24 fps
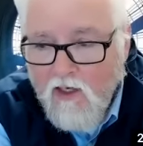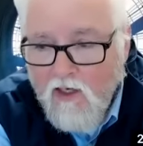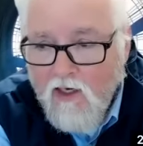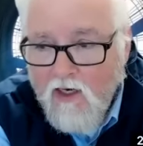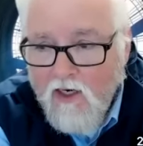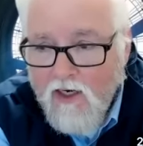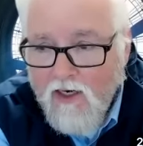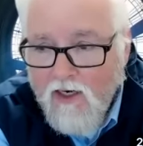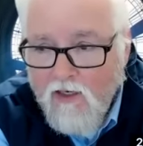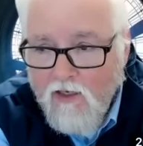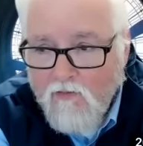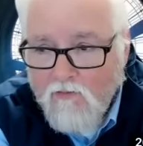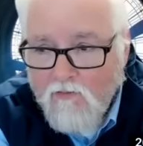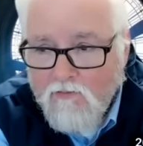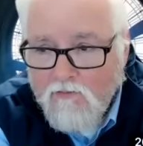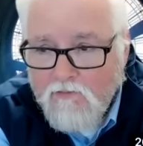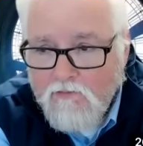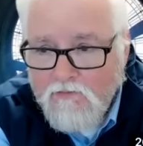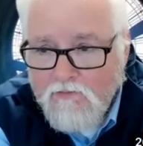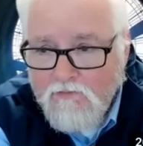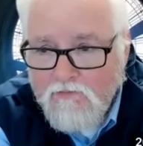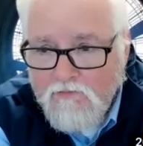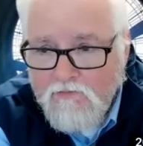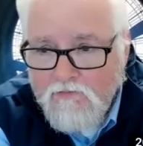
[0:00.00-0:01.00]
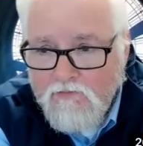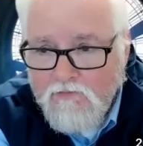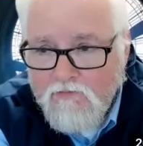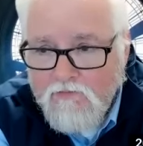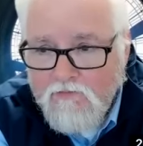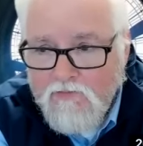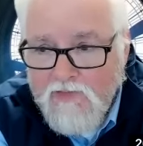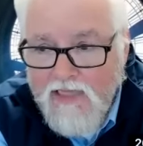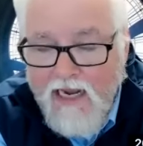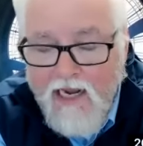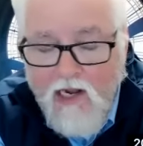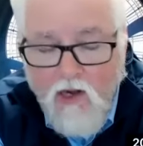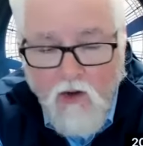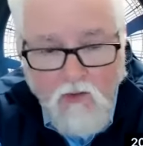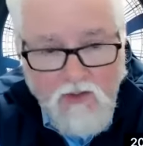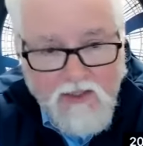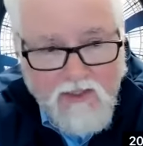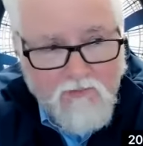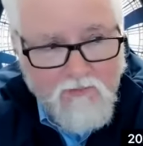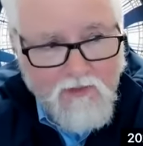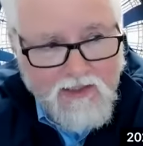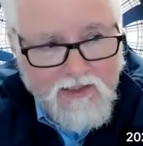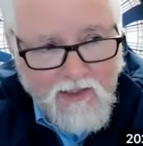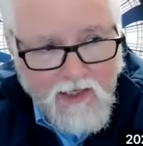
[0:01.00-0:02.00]
Now
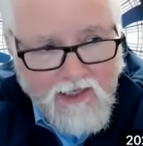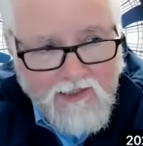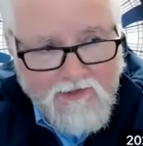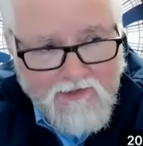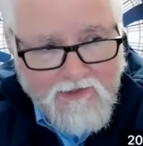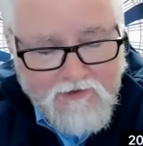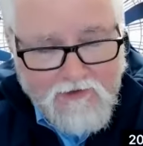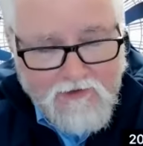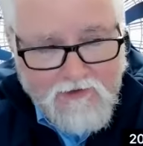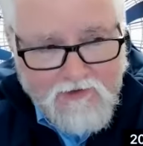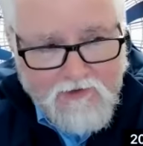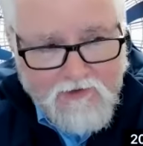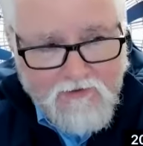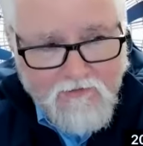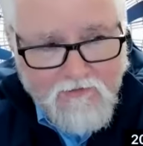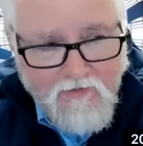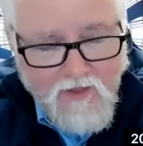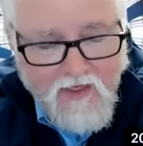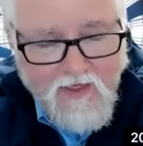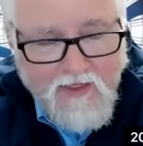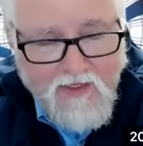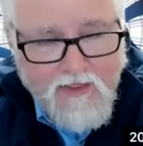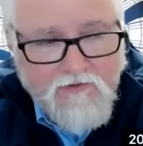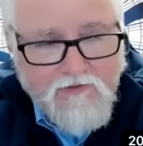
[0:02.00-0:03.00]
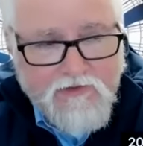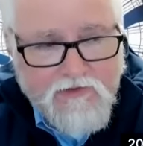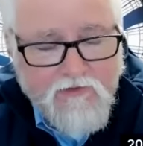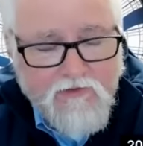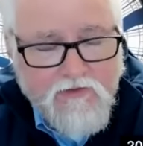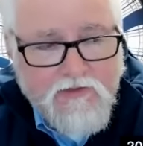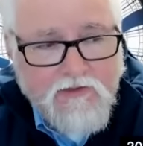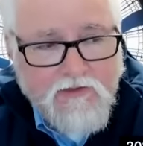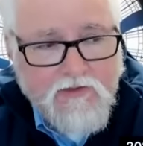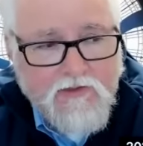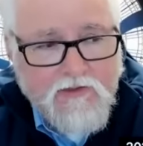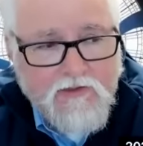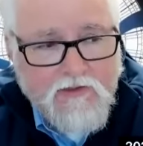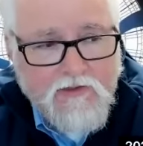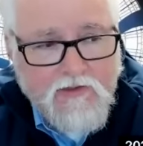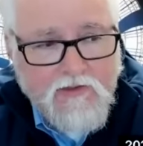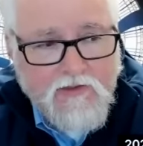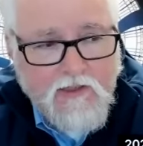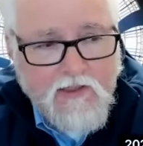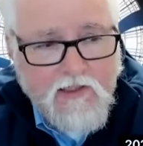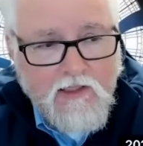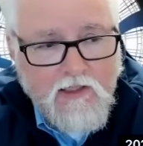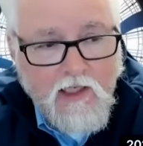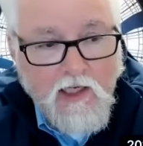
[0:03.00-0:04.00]
in my classes, I have students
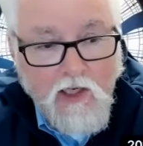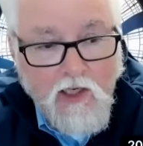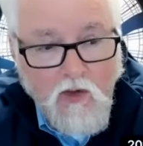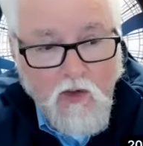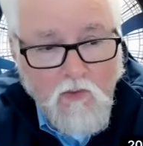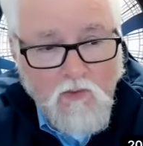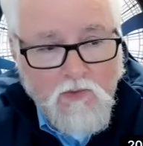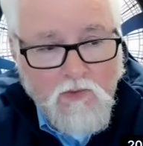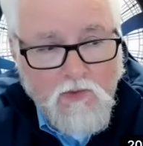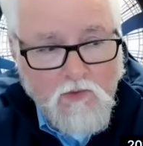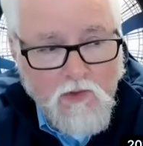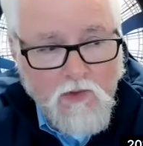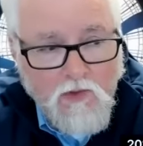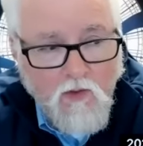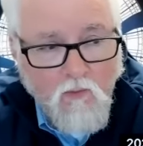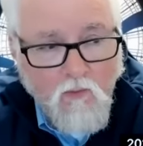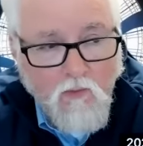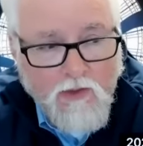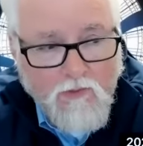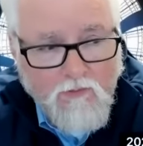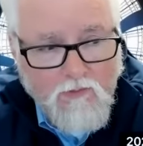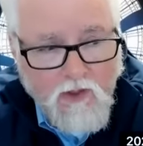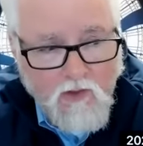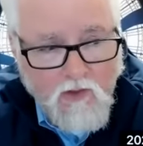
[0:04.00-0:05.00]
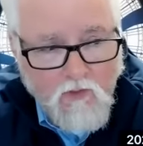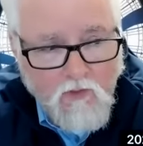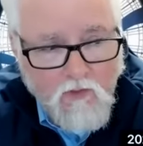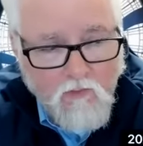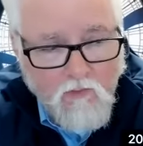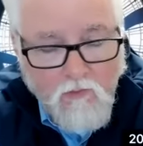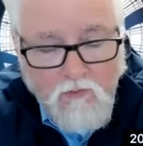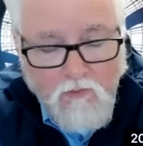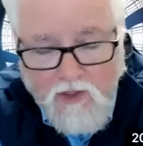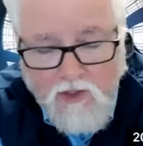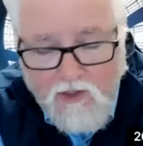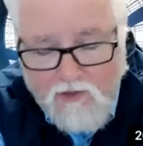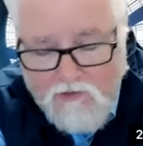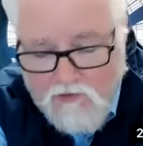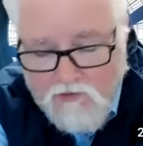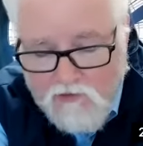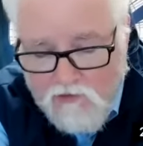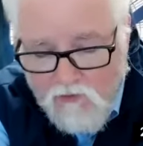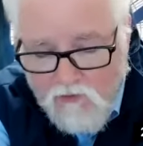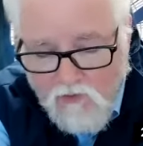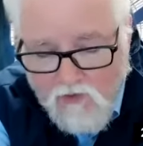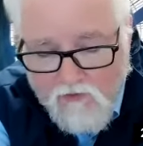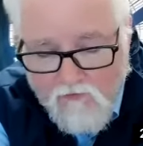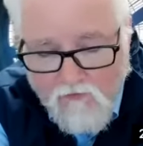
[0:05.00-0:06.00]
clone a
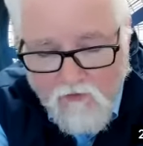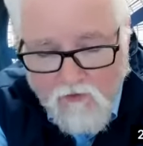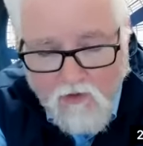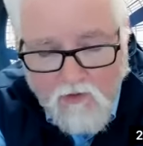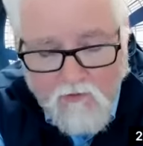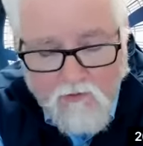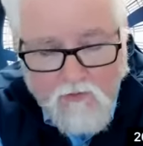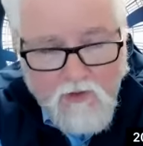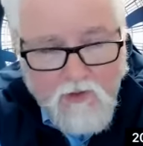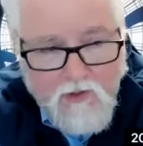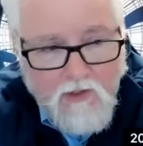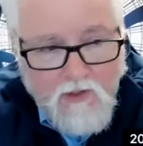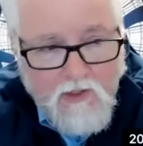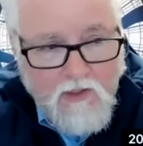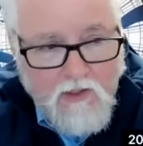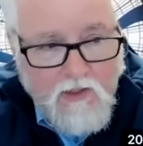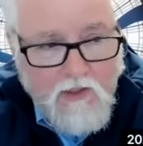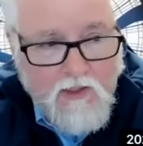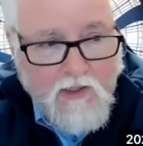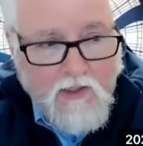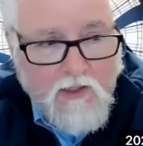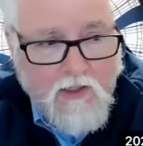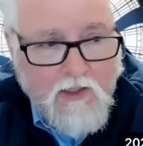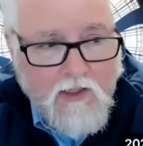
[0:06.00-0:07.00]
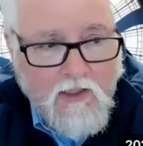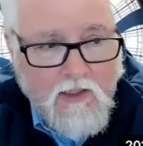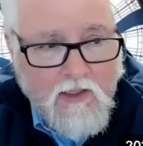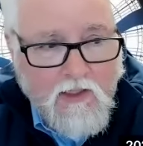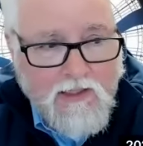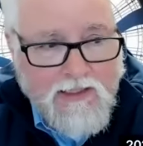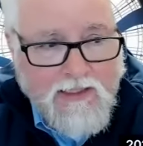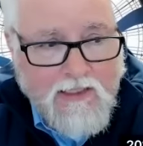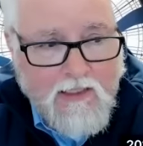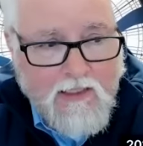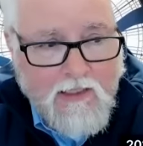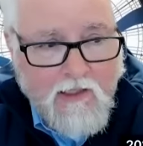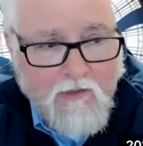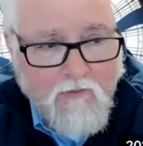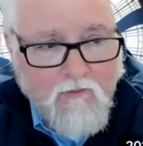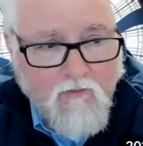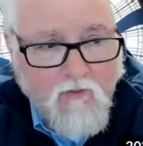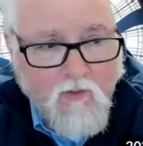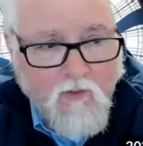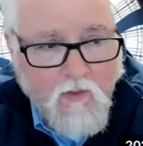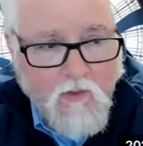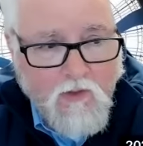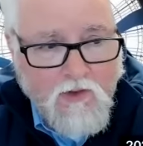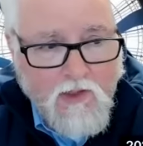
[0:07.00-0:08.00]
repository from GitHub
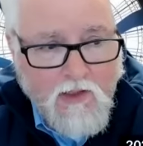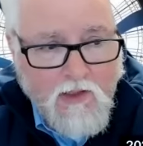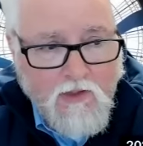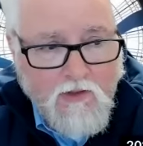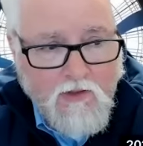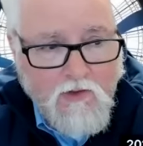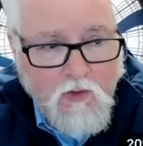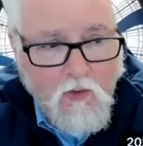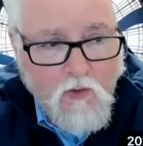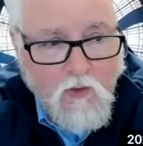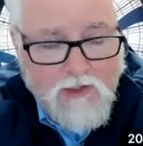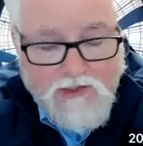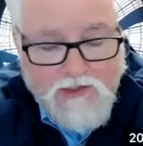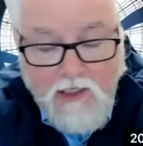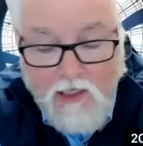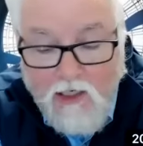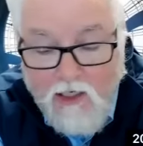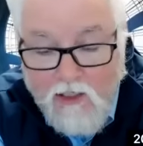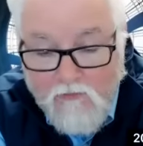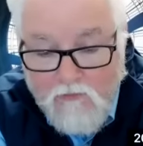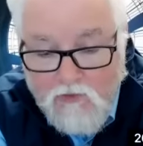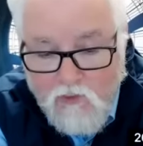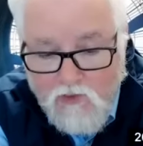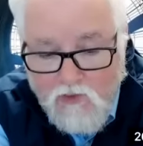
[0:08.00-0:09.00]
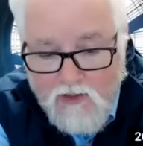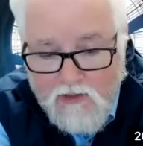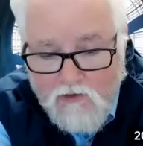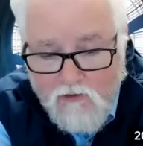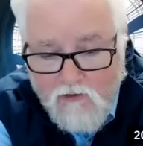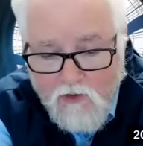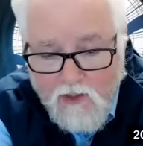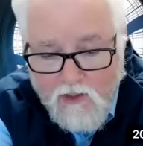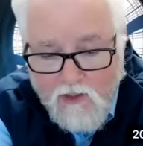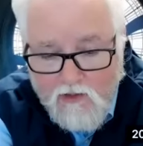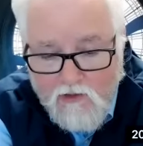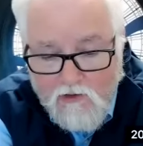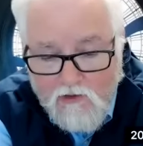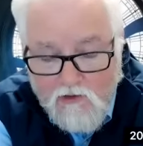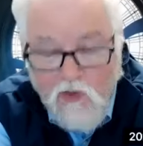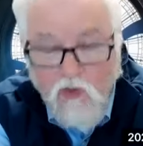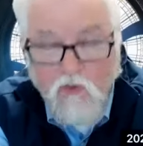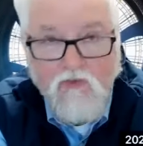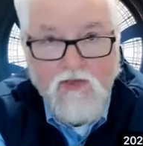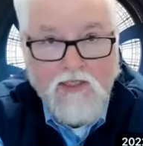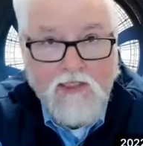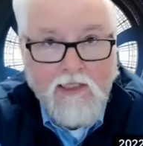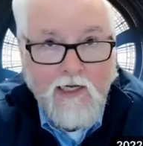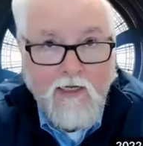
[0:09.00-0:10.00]
for the New York Times, where they track
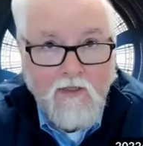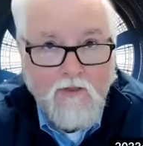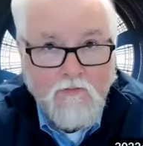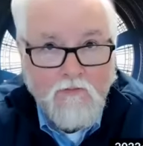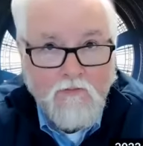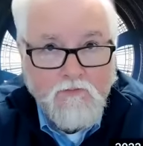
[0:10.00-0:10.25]
COVID data.